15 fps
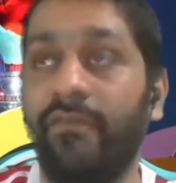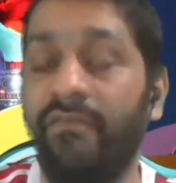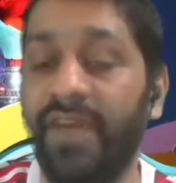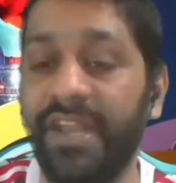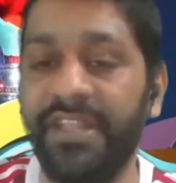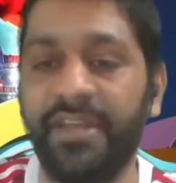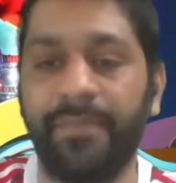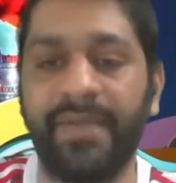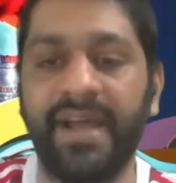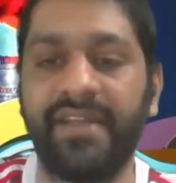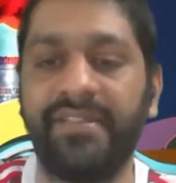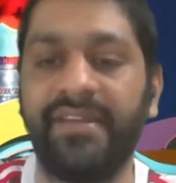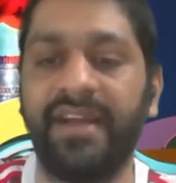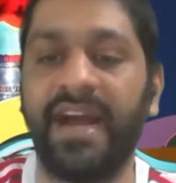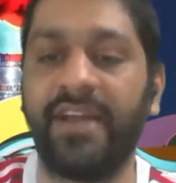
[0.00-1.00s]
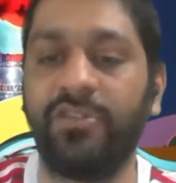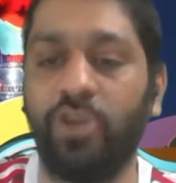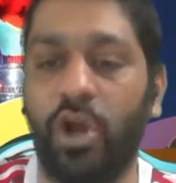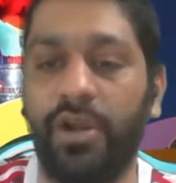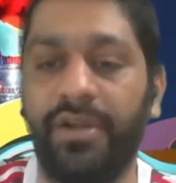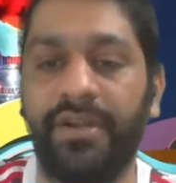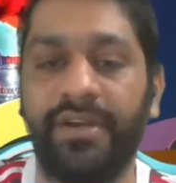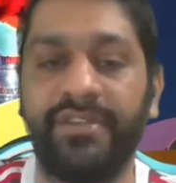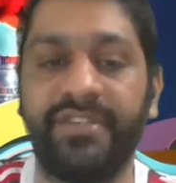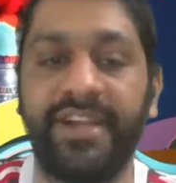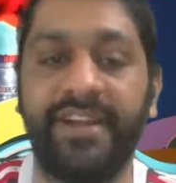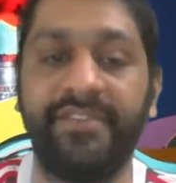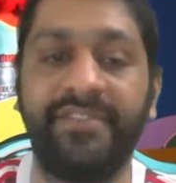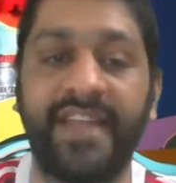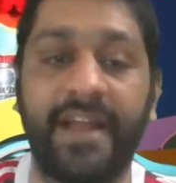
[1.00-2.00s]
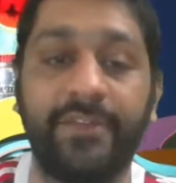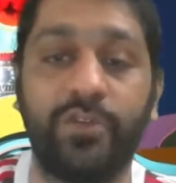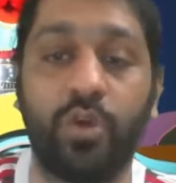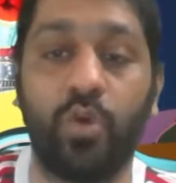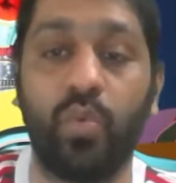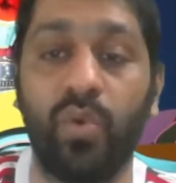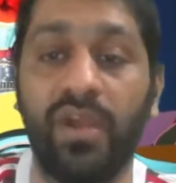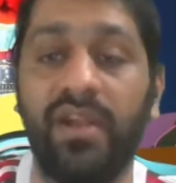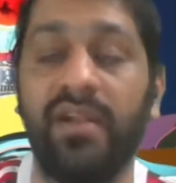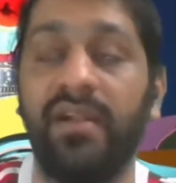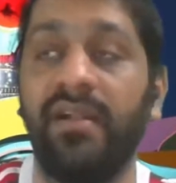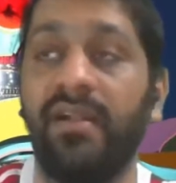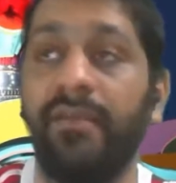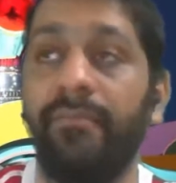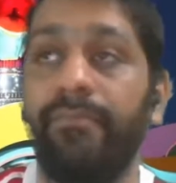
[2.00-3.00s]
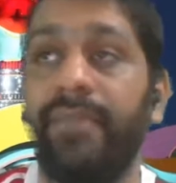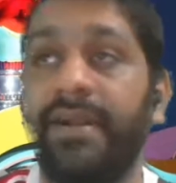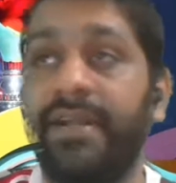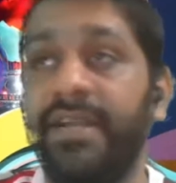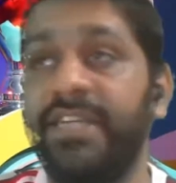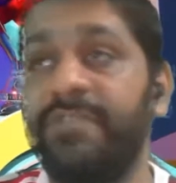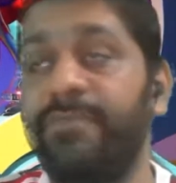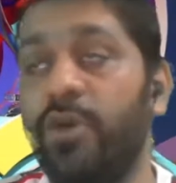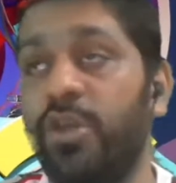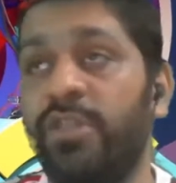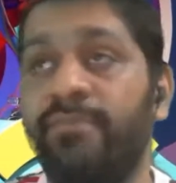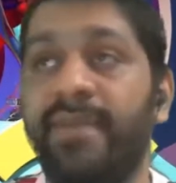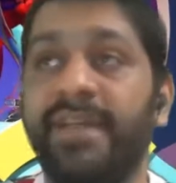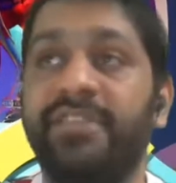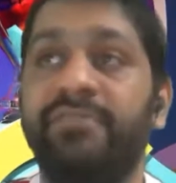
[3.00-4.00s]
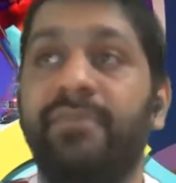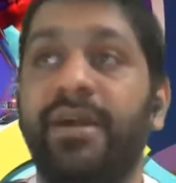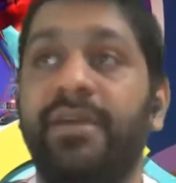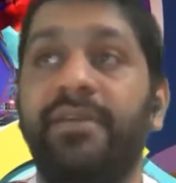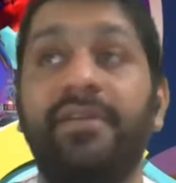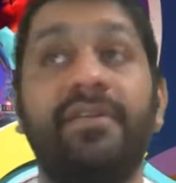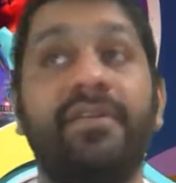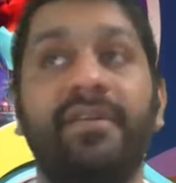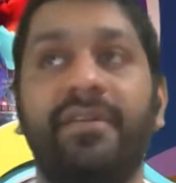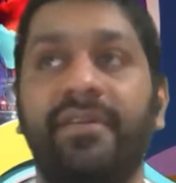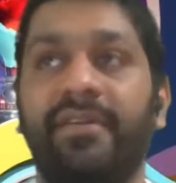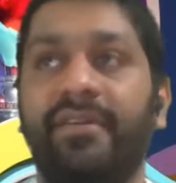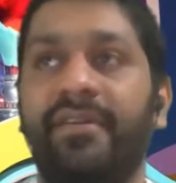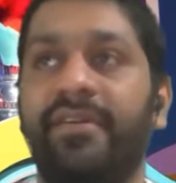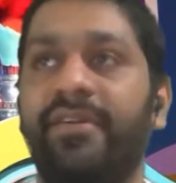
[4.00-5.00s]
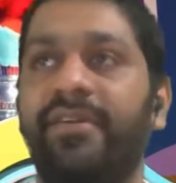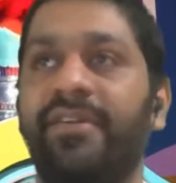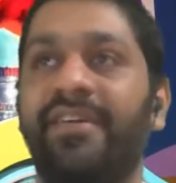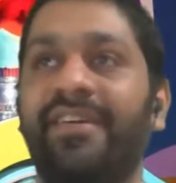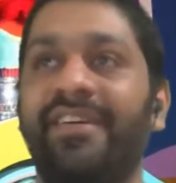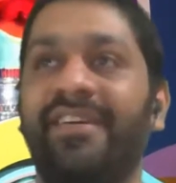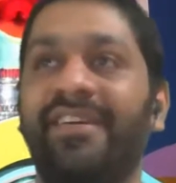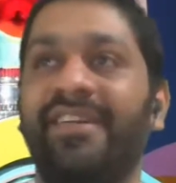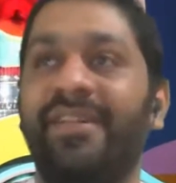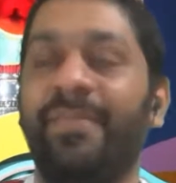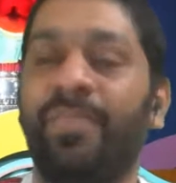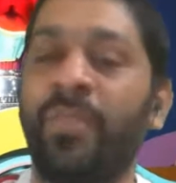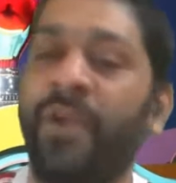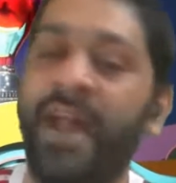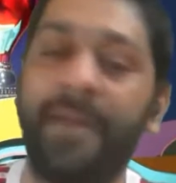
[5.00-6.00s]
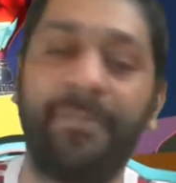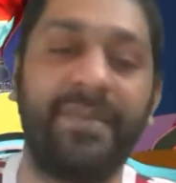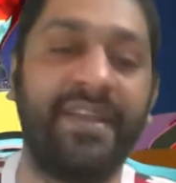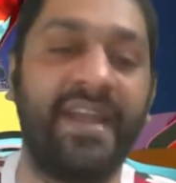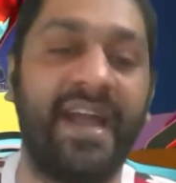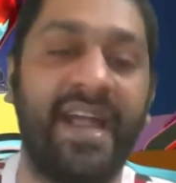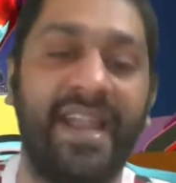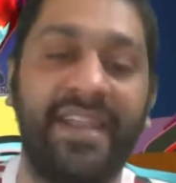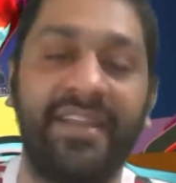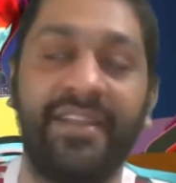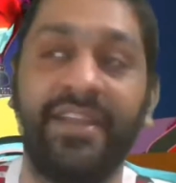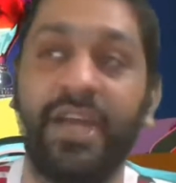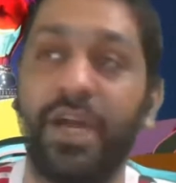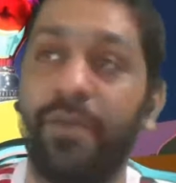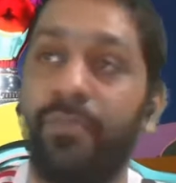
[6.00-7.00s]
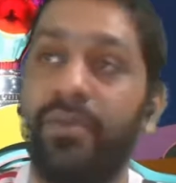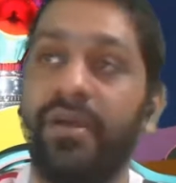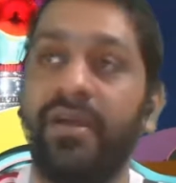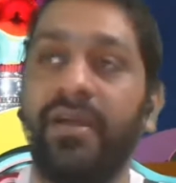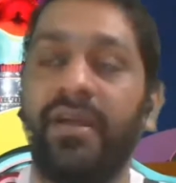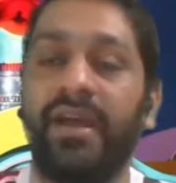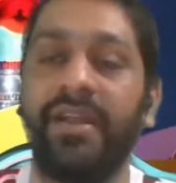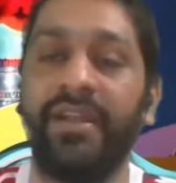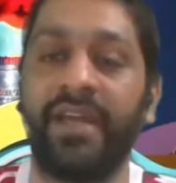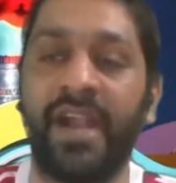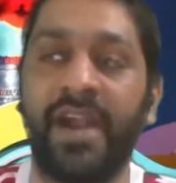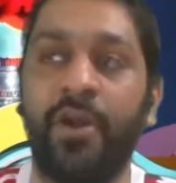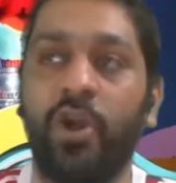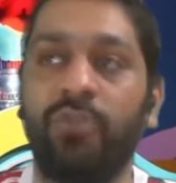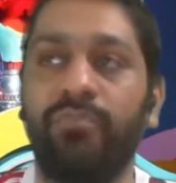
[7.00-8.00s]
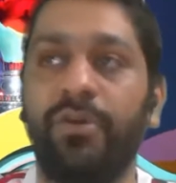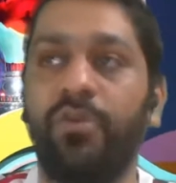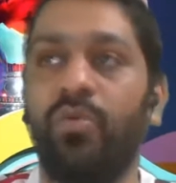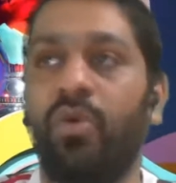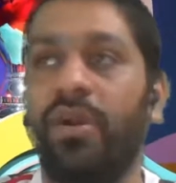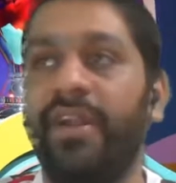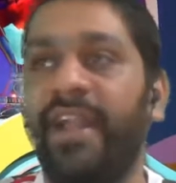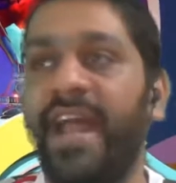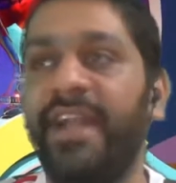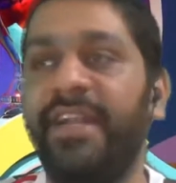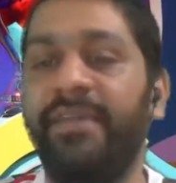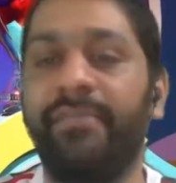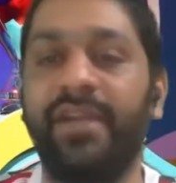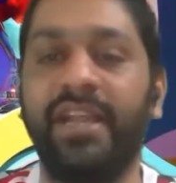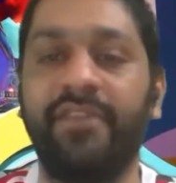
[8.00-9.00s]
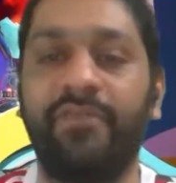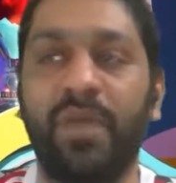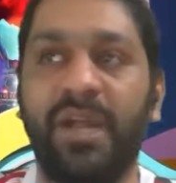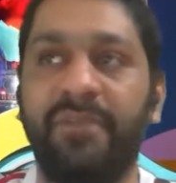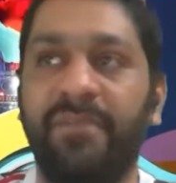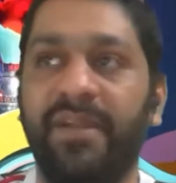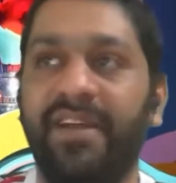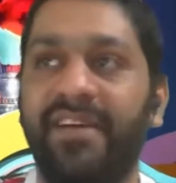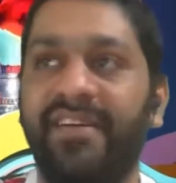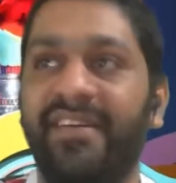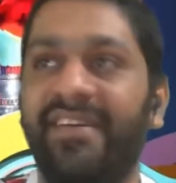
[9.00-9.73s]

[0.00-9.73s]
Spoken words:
Very surprising. I thought Jadon Sancho will at least be on the bench, but not happening. And here are Dortmund who want 90 million for that player.